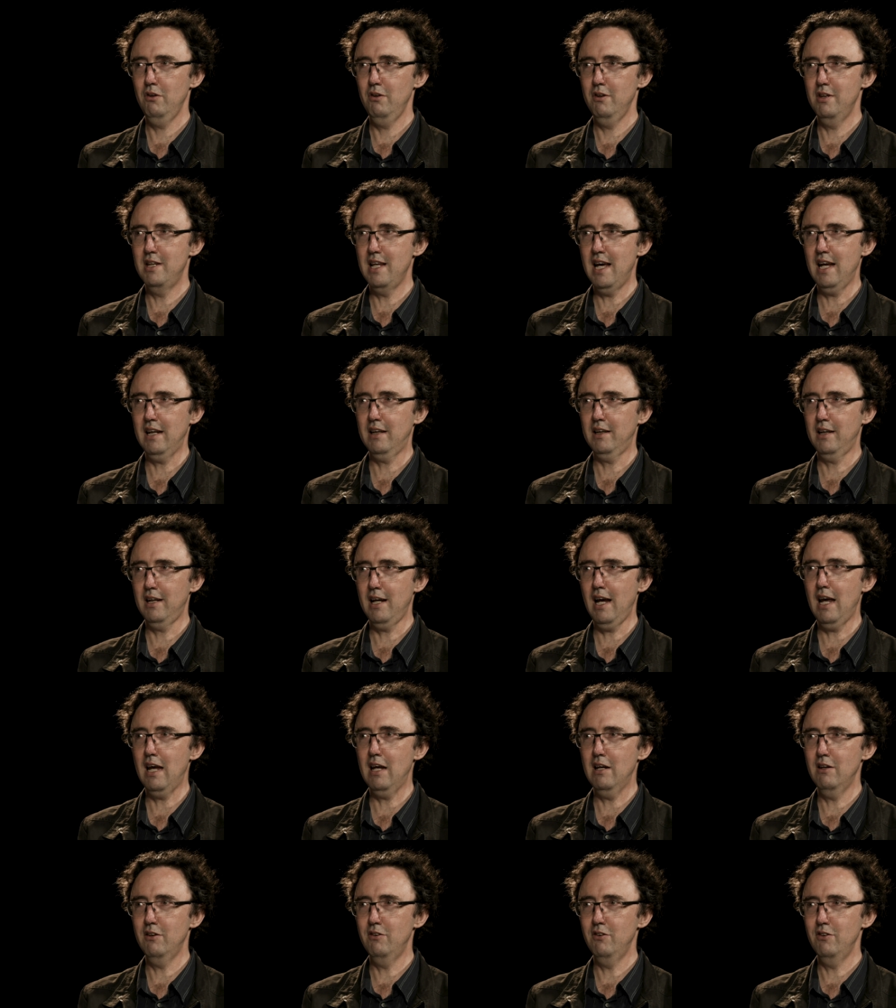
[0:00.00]
that
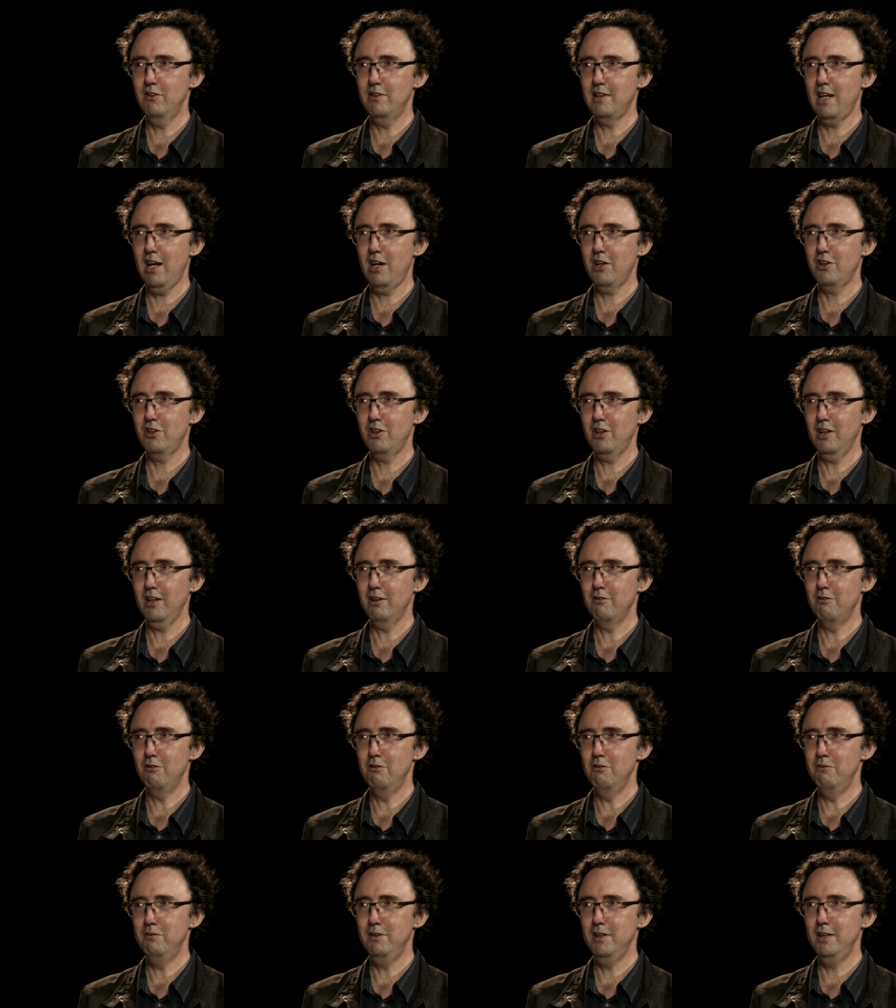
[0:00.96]
gaze is actually
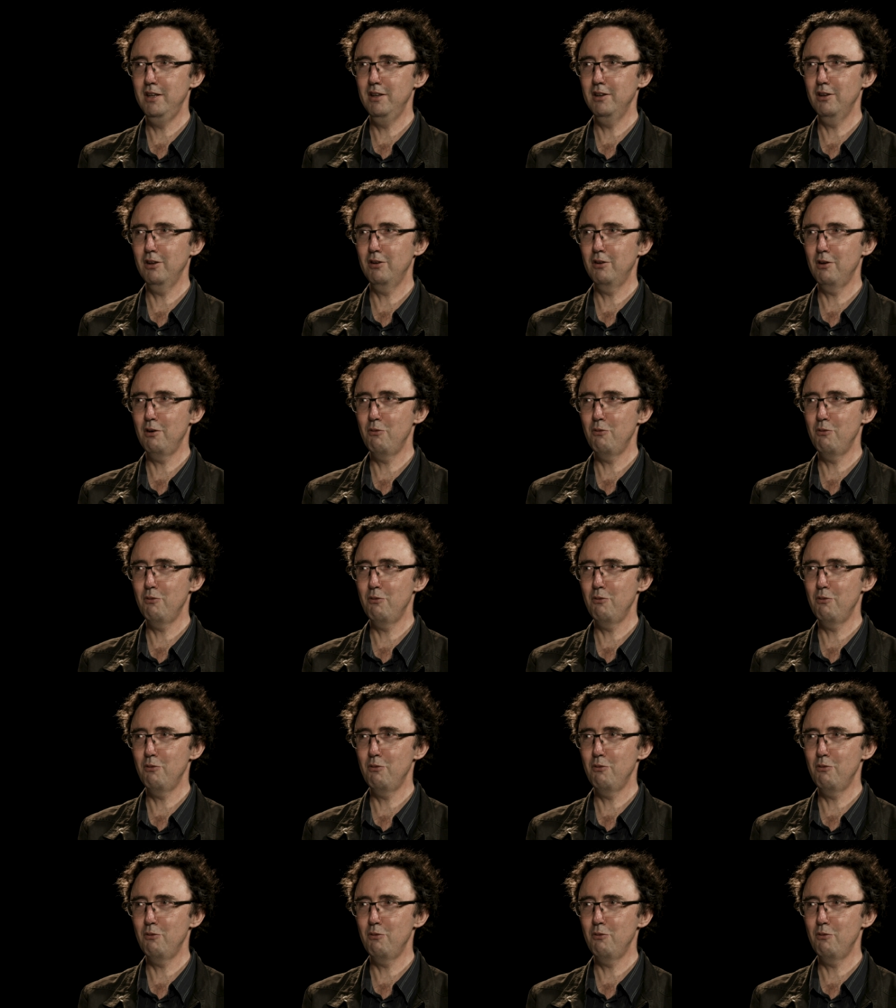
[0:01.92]
revealed.